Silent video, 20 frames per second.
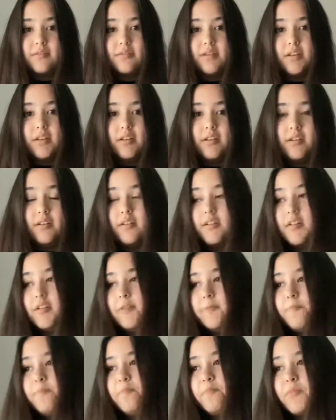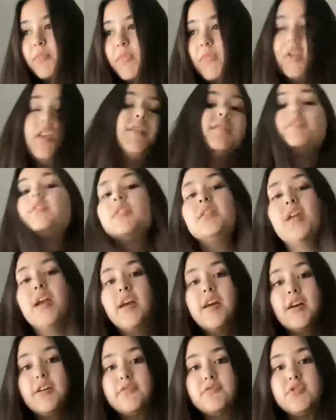And he didn't
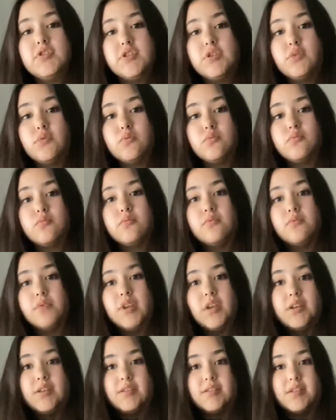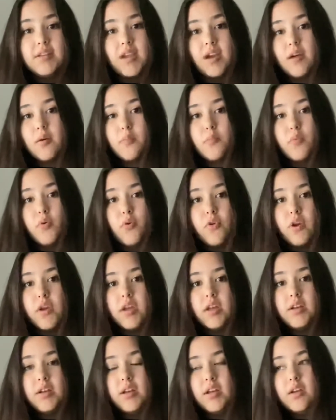have to. He's a young boy
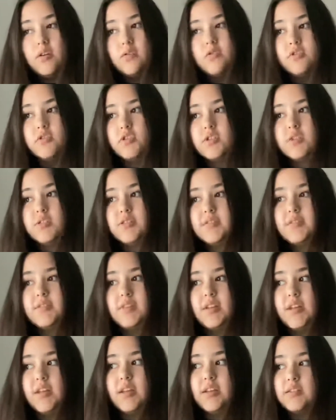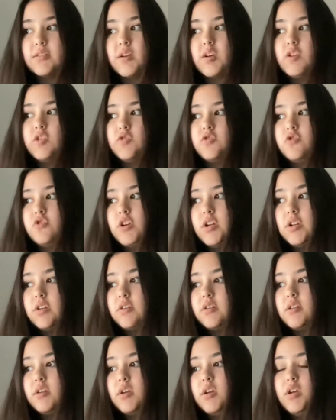and he could just stay in his country
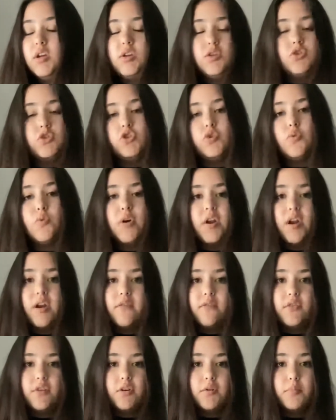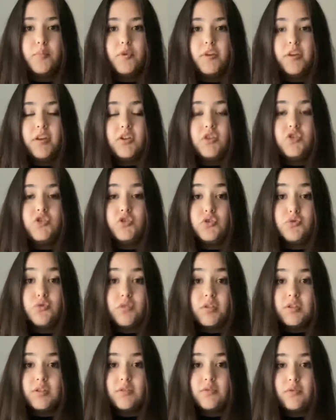and do whatever, but he
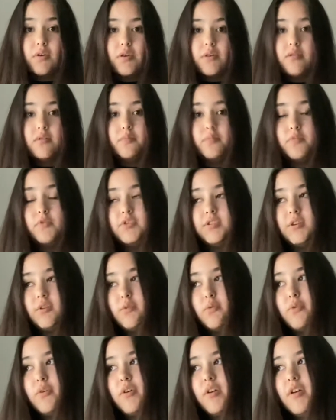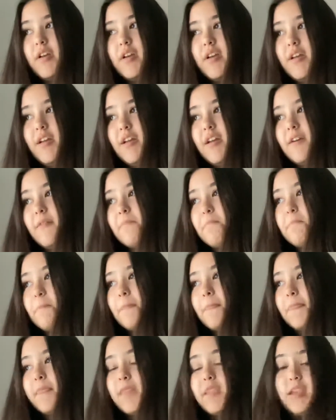chooses to help. So
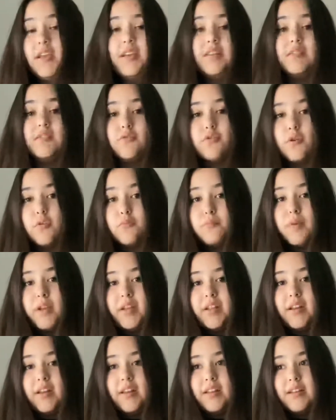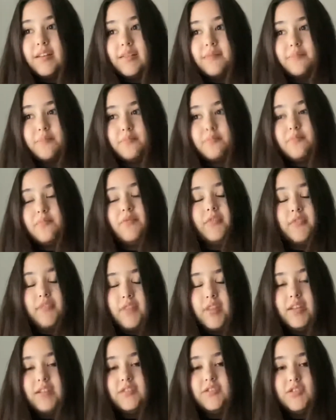he's a grown man and
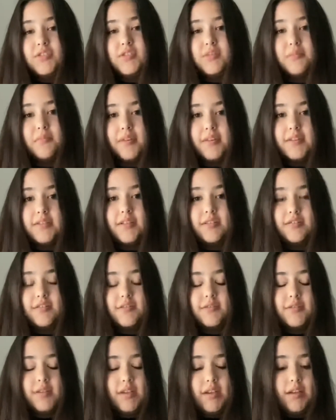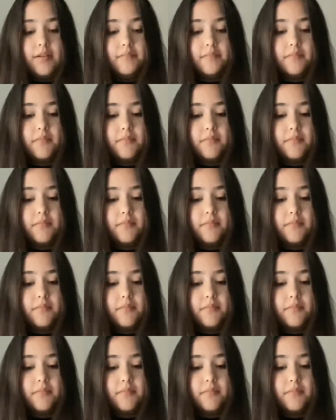that's just amazing to see.